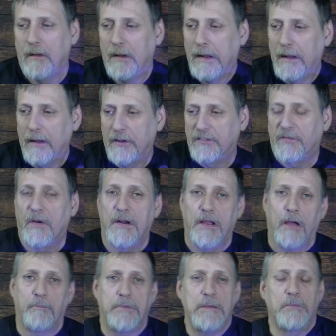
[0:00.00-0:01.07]
It's funny
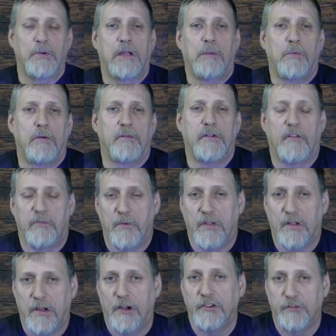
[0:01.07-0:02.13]
how people come over here from
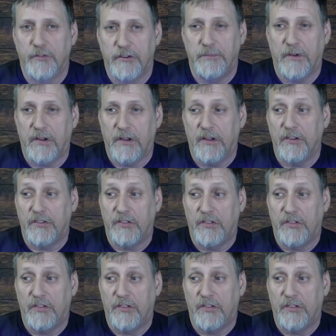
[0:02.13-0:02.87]
other countries because